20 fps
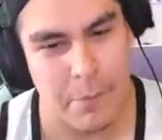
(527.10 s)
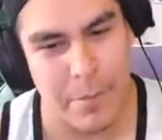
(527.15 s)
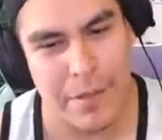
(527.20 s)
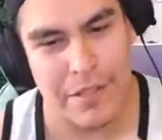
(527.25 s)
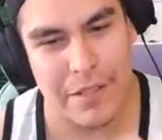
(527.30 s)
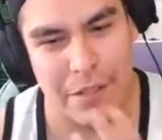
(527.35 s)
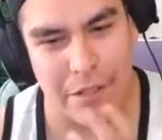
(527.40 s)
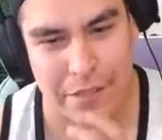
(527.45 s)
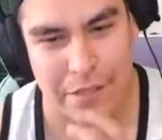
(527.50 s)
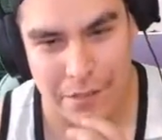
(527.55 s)
but
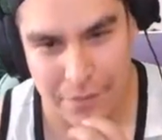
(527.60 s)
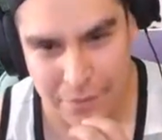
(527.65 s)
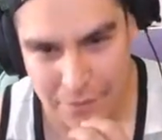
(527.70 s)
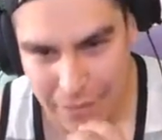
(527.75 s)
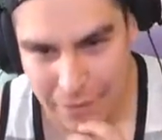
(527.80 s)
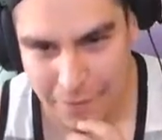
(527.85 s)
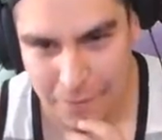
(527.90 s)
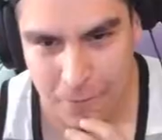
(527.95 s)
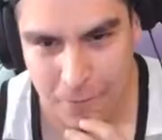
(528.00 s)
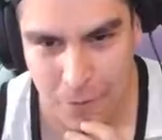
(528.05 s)
you know, they're
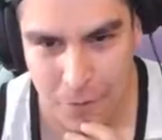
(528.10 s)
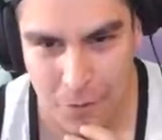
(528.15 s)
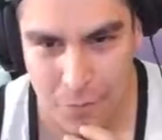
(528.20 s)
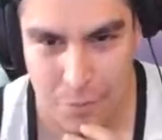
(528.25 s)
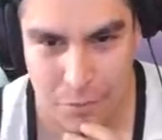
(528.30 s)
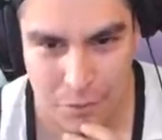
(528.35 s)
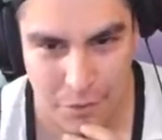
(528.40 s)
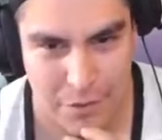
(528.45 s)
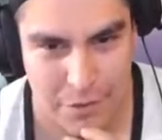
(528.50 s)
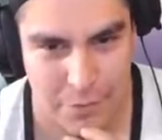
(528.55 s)
live for
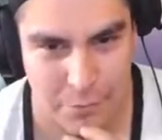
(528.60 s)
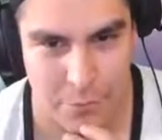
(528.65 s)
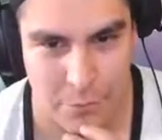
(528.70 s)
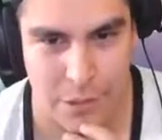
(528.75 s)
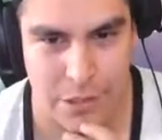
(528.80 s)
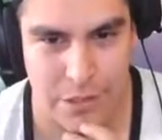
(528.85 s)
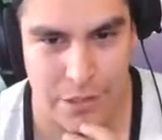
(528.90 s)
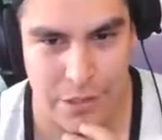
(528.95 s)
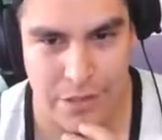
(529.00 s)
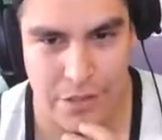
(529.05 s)
plus
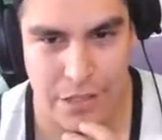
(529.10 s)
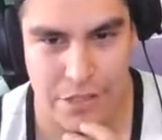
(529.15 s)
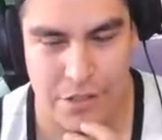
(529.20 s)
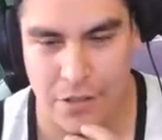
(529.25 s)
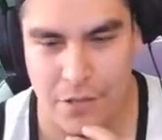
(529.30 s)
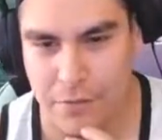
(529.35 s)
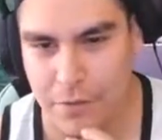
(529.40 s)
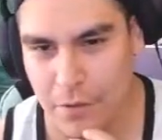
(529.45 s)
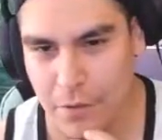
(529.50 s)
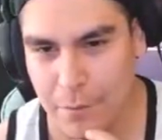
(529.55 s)
one. I
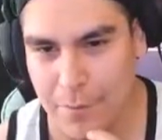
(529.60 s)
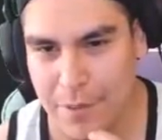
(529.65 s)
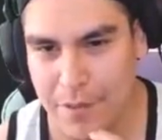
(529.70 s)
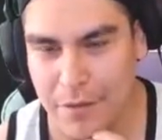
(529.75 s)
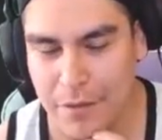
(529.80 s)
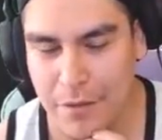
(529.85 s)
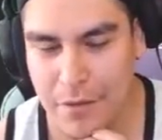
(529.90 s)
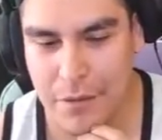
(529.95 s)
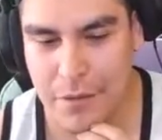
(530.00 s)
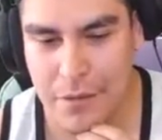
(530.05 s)
should have known better.
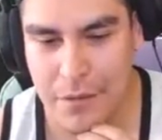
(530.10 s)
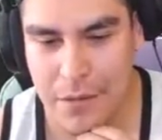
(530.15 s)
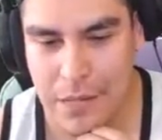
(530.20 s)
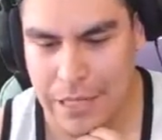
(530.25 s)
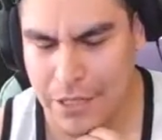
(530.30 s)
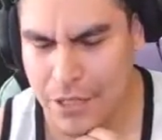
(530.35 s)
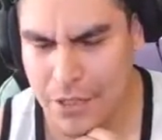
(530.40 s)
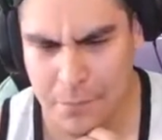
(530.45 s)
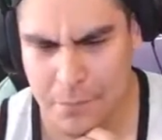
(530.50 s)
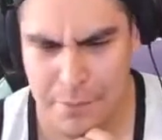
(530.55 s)

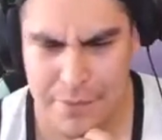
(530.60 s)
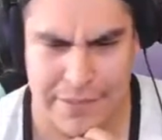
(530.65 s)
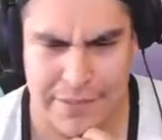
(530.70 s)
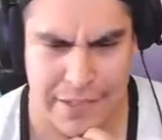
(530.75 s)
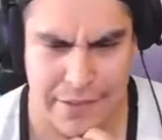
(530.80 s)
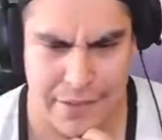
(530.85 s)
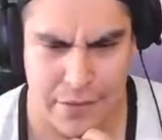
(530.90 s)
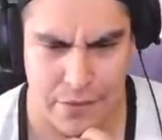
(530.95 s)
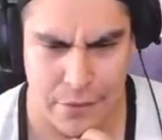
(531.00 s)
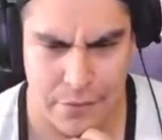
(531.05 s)
I couldn't
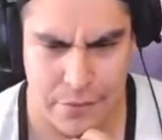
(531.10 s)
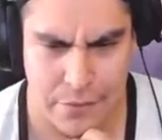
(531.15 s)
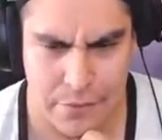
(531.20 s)
protect though.